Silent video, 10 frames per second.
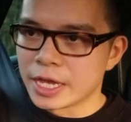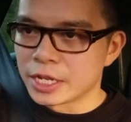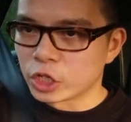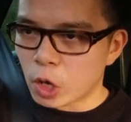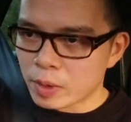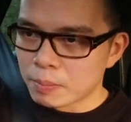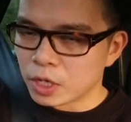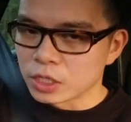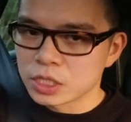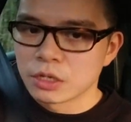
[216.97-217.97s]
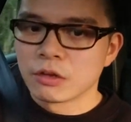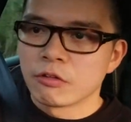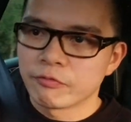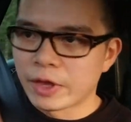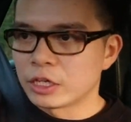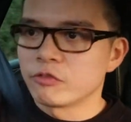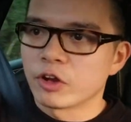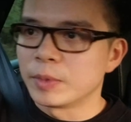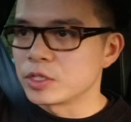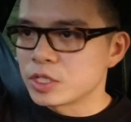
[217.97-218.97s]
in the comment box. Thank you
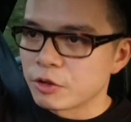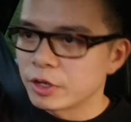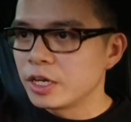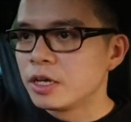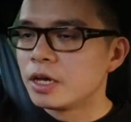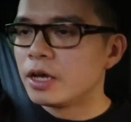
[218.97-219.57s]
very much, Siri.